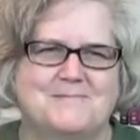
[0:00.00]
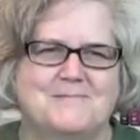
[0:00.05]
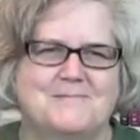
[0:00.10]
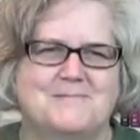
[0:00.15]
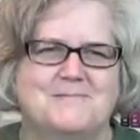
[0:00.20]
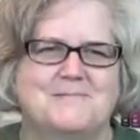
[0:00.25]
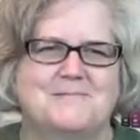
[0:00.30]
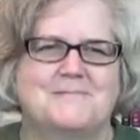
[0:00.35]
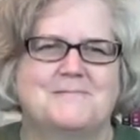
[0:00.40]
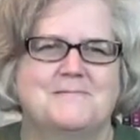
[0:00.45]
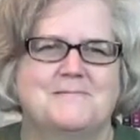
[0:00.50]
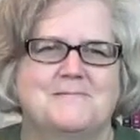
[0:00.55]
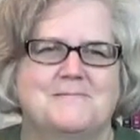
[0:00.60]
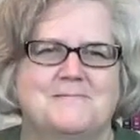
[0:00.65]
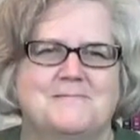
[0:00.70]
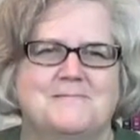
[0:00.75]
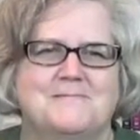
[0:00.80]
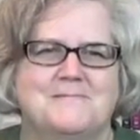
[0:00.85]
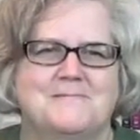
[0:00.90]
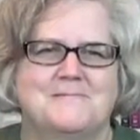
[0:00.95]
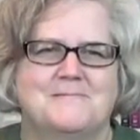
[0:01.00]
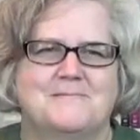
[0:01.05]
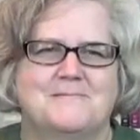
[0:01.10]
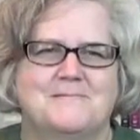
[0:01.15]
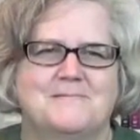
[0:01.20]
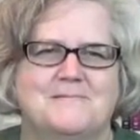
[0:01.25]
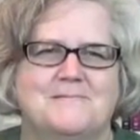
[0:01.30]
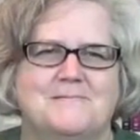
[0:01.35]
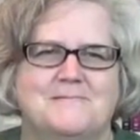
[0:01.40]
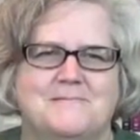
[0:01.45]

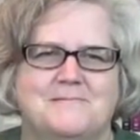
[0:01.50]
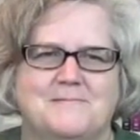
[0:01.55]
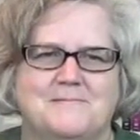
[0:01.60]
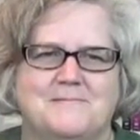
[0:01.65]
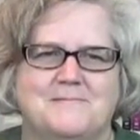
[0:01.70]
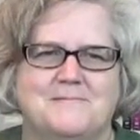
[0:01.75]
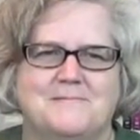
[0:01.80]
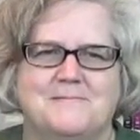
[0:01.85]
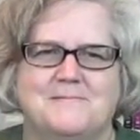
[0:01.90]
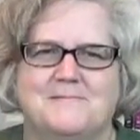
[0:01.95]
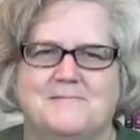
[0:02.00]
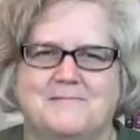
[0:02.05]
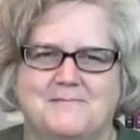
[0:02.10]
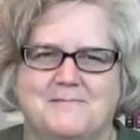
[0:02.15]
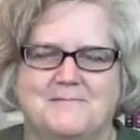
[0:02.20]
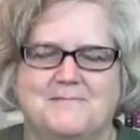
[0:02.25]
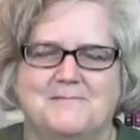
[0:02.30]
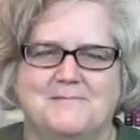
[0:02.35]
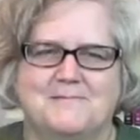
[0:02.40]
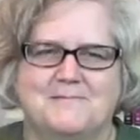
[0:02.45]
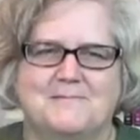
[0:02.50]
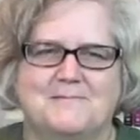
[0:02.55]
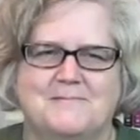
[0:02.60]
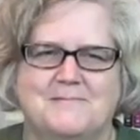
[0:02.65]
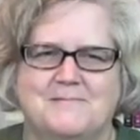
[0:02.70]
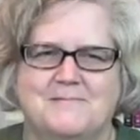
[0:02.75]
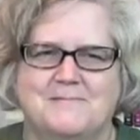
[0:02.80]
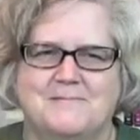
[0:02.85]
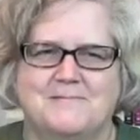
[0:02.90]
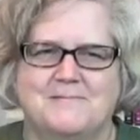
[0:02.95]

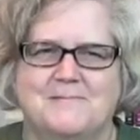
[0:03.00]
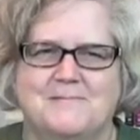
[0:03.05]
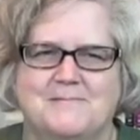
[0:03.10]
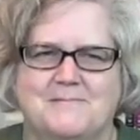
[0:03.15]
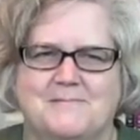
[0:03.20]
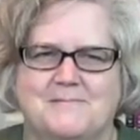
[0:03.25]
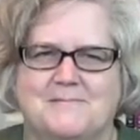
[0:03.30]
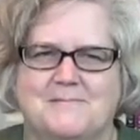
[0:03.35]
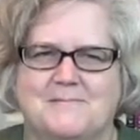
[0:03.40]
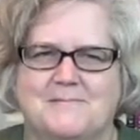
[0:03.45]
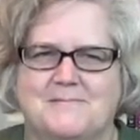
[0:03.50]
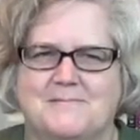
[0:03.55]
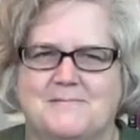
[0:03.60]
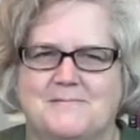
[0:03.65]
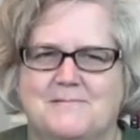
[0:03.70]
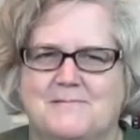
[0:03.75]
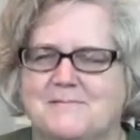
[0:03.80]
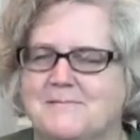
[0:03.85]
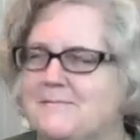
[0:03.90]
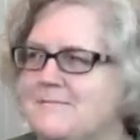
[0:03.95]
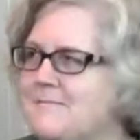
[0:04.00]
(silent)